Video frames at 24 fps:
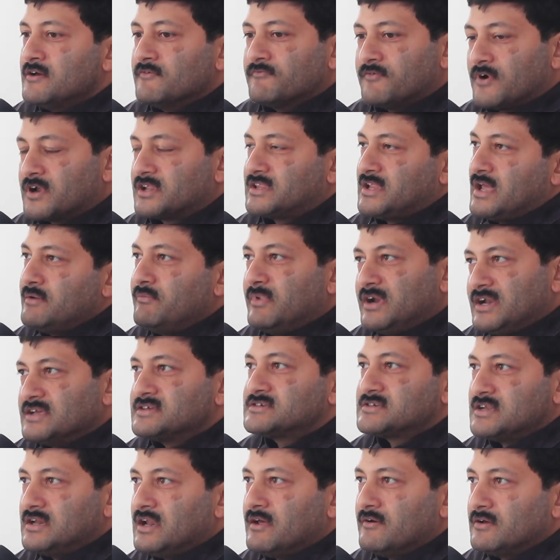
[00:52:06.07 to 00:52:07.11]
For them, it is
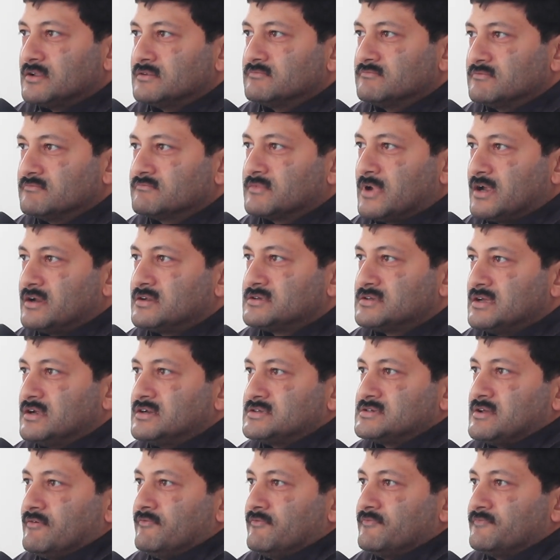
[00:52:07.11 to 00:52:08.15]
still it's
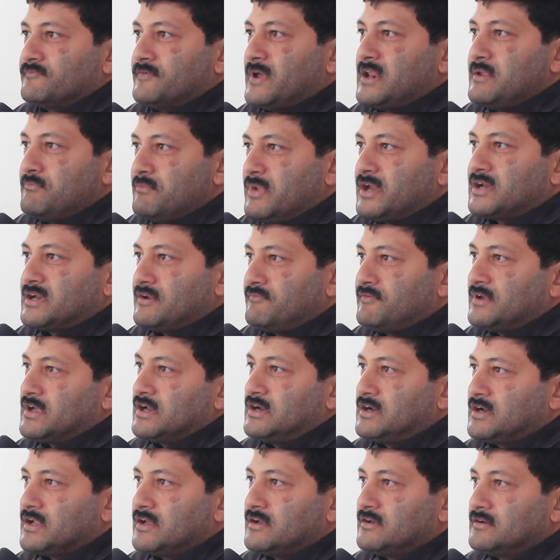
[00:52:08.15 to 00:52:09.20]
a very big
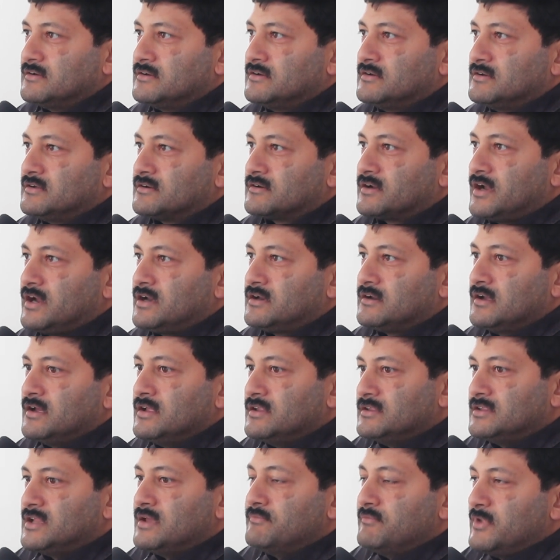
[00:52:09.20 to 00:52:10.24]
difficulty, right?
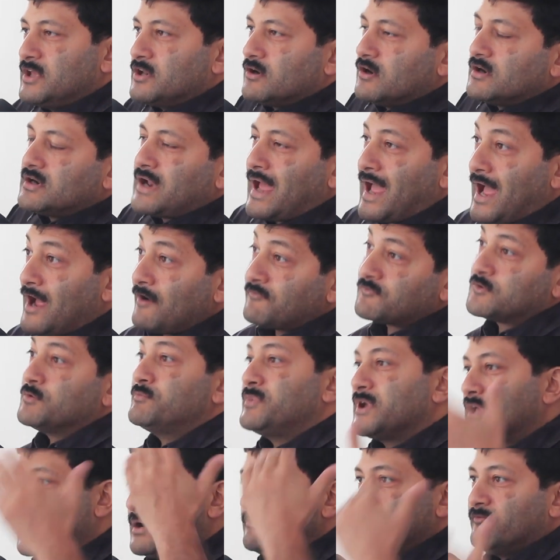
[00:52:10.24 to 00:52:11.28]
They may not have to
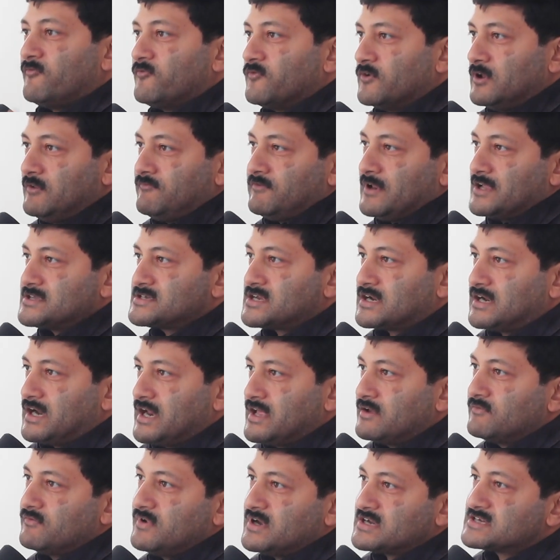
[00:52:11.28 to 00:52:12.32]
become full-fledged
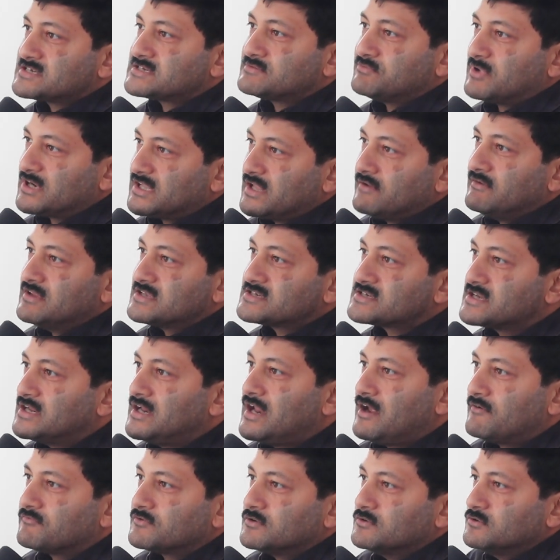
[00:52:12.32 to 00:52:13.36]
linguists, but they will still
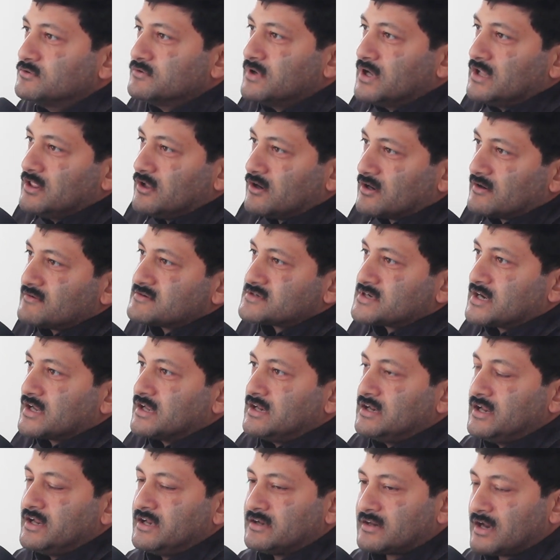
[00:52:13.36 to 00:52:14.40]
have to do a lot of
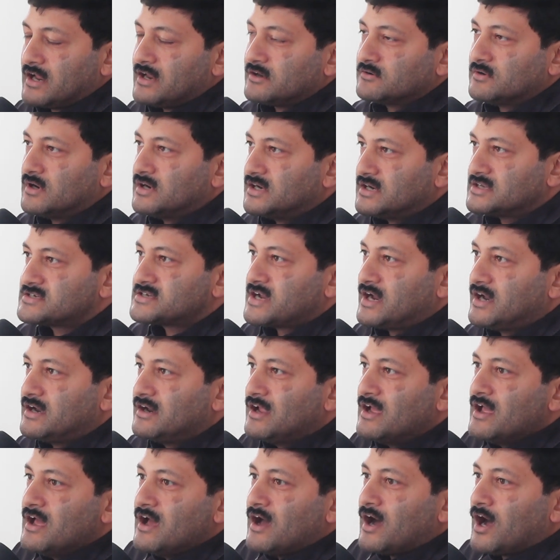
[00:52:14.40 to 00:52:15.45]
struggle in trying to understand
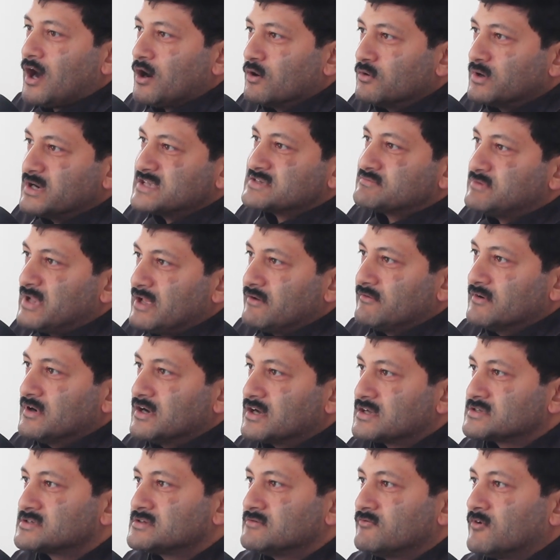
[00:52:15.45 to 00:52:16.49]
how display
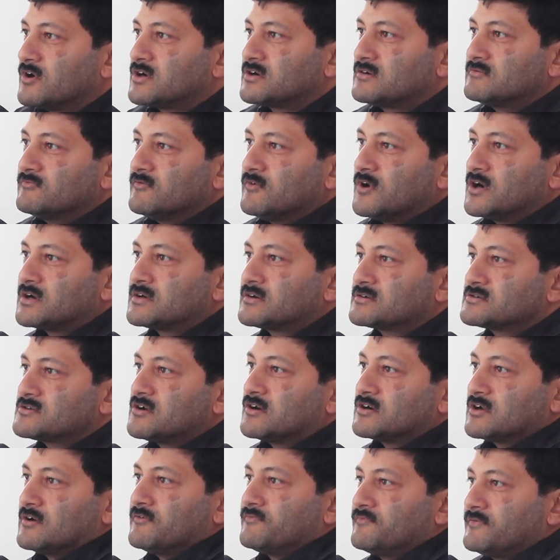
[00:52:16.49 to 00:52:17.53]
works, what
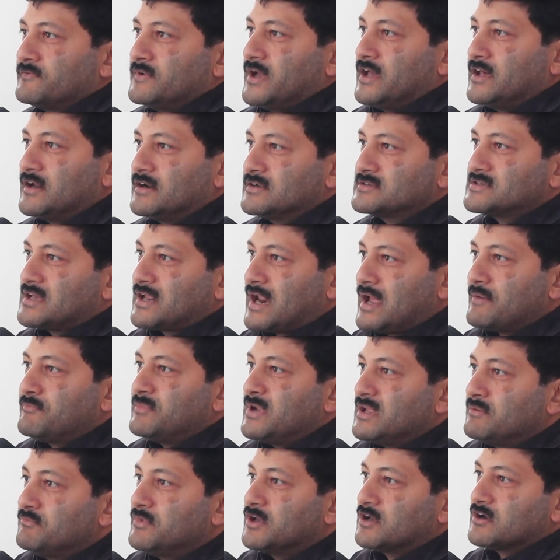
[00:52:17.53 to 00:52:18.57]
sort of errors are
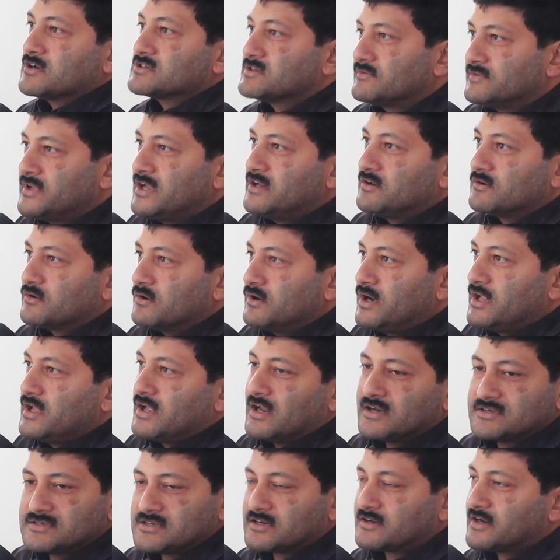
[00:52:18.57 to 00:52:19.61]
happening because of the encoding,
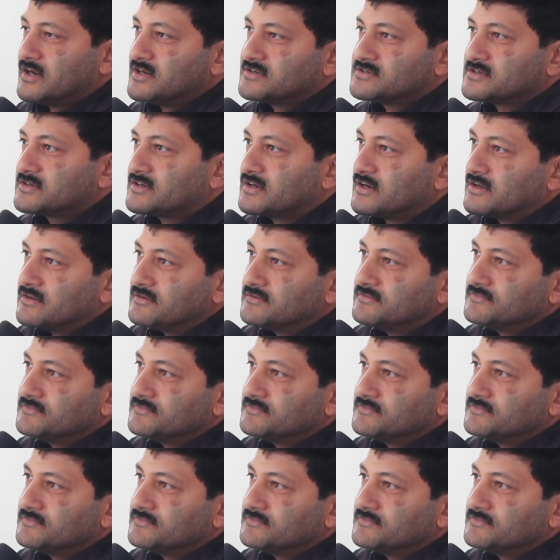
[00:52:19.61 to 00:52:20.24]
etc., etc.